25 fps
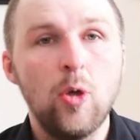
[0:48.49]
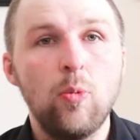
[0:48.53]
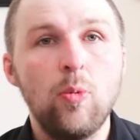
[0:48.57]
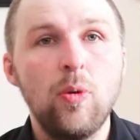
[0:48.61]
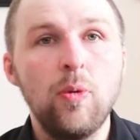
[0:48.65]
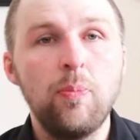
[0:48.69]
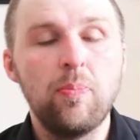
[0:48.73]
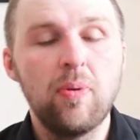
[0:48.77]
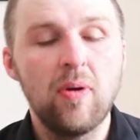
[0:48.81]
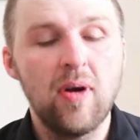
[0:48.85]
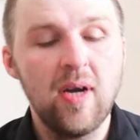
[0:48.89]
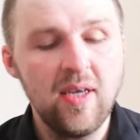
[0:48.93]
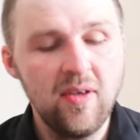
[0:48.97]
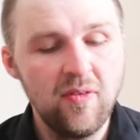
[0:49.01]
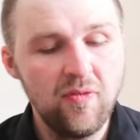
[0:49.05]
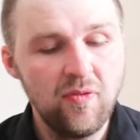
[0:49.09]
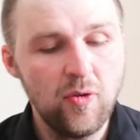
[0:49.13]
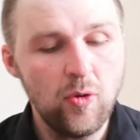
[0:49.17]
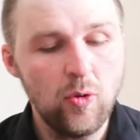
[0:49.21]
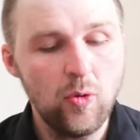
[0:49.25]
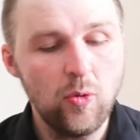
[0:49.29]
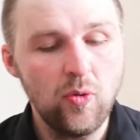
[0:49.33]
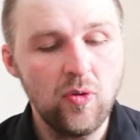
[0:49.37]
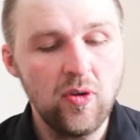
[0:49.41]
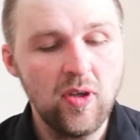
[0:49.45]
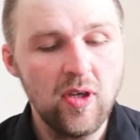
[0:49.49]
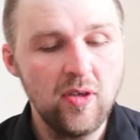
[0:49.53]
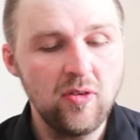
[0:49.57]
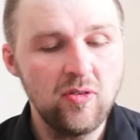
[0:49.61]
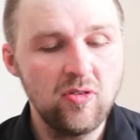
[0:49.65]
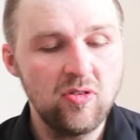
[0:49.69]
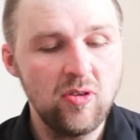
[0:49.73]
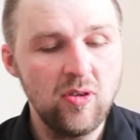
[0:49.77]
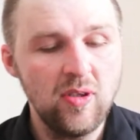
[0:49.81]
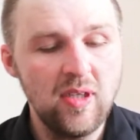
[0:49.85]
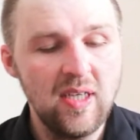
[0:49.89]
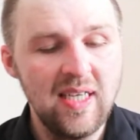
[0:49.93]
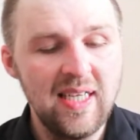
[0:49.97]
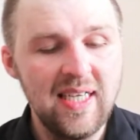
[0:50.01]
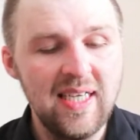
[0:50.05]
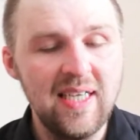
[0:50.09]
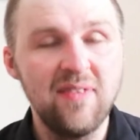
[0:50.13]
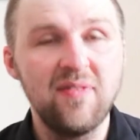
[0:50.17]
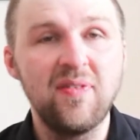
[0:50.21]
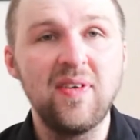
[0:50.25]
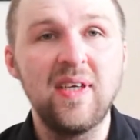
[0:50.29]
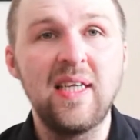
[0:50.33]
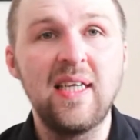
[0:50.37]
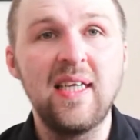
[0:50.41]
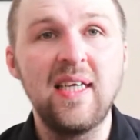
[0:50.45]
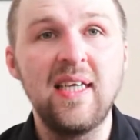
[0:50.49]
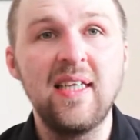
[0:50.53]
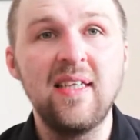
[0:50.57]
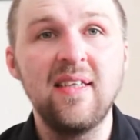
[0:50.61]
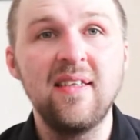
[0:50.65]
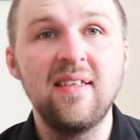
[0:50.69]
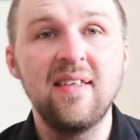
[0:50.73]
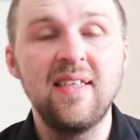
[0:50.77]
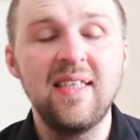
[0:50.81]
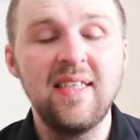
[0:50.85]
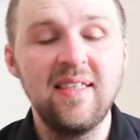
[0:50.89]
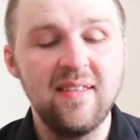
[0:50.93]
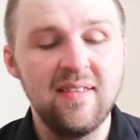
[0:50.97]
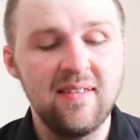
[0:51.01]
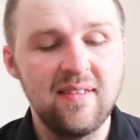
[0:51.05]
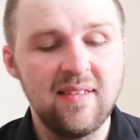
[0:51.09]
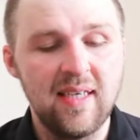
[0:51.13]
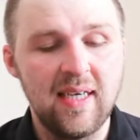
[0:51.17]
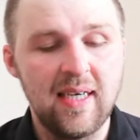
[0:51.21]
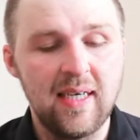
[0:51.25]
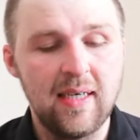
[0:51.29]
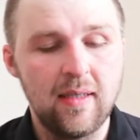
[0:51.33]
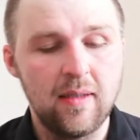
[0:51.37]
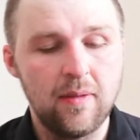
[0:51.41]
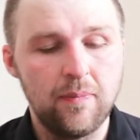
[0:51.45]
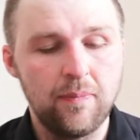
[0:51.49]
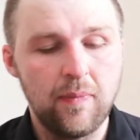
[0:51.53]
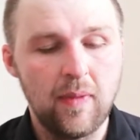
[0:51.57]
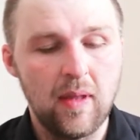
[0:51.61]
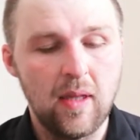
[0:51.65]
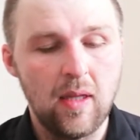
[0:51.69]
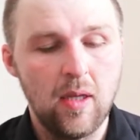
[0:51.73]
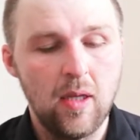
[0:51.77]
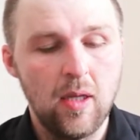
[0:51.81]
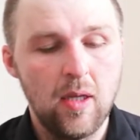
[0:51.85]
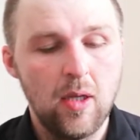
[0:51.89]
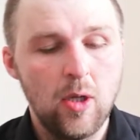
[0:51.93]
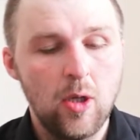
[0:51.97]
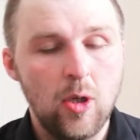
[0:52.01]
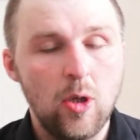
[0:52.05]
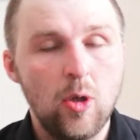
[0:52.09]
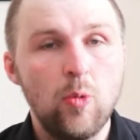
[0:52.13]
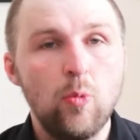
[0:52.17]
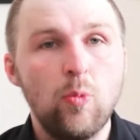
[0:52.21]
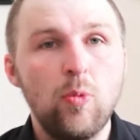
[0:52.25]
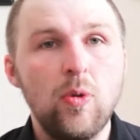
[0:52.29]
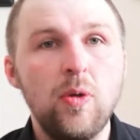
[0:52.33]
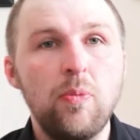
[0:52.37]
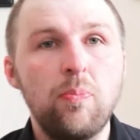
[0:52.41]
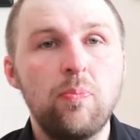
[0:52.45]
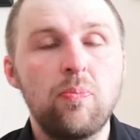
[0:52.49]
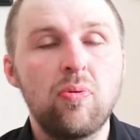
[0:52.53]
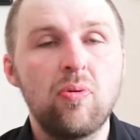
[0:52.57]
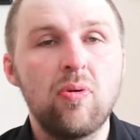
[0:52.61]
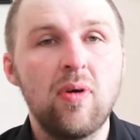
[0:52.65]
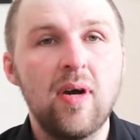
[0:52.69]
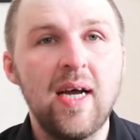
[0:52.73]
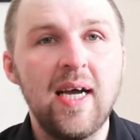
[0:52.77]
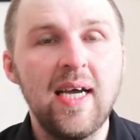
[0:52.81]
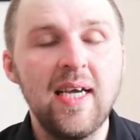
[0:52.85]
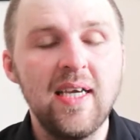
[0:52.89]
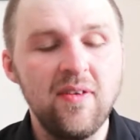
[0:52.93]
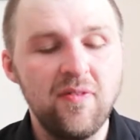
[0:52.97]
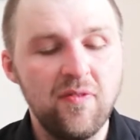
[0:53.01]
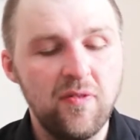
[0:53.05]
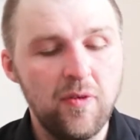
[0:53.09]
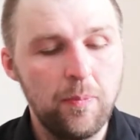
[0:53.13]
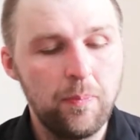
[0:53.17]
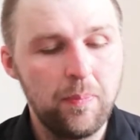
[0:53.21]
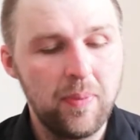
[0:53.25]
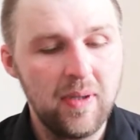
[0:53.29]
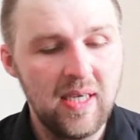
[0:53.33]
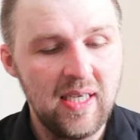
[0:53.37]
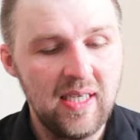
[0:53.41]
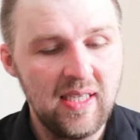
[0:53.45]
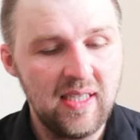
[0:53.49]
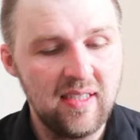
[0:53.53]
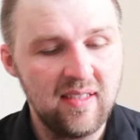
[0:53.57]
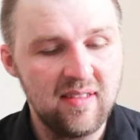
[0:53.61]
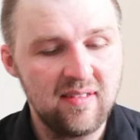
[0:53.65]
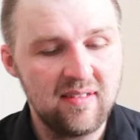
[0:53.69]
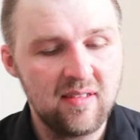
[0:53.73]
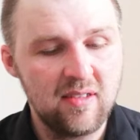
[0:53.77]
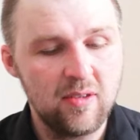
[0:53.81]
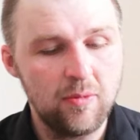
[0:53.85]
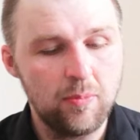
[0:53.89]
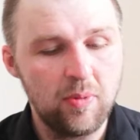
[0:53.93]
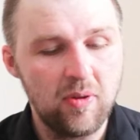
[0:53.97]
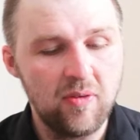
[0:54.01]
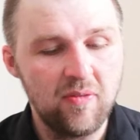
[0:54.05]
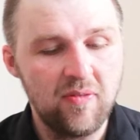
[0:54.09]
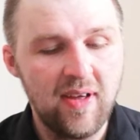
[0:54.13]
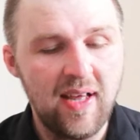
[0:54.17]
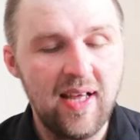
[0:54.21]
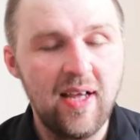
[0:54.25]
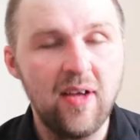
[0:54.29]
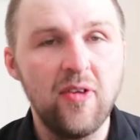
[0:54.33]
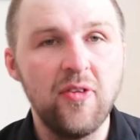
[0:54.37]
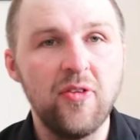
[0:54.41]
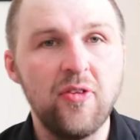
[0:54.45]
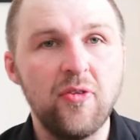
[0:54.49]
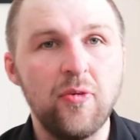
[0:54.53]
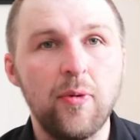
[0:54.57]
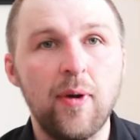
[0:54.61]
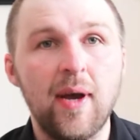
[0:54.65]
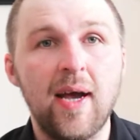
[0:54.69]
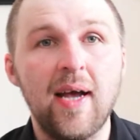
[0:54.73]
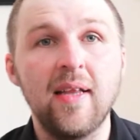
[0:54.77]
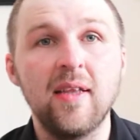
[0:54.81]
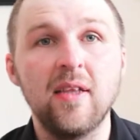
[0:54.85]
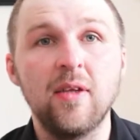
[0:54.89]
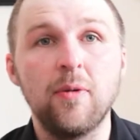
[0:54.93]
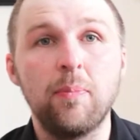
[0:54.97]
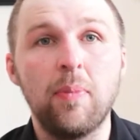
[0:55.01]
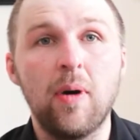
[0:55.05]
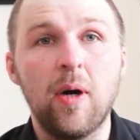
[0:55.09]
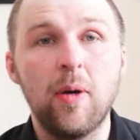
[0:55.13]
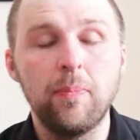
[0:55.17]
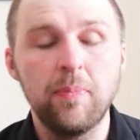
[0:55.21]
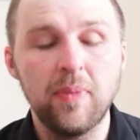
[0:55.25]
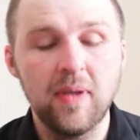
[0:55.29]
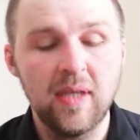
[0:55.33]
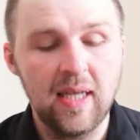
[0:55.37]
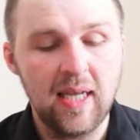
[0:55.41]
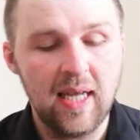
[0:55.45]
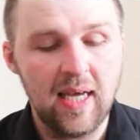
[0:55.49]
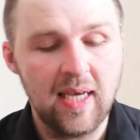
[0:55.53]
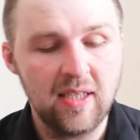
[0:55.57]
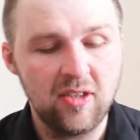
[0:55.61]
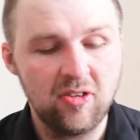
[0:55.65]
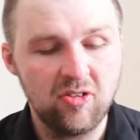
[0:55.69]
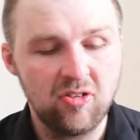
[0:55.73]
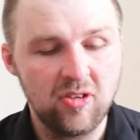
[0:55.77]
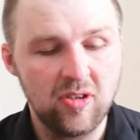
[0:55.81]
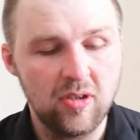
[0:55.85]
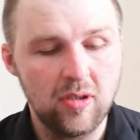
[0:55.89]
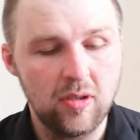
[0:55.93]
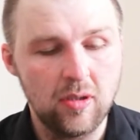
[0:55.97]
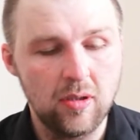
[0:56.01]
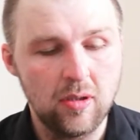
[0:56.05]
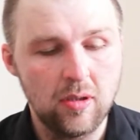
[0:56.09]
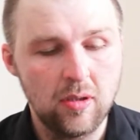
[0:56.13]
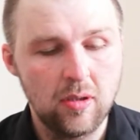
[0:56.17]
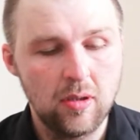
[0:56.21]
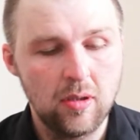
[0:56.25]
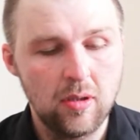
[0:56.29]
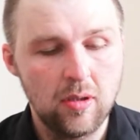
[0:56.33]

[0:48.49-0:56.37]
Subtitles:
We pray for all those who live in Indonesia. We pray for peace to prevail throughout the population.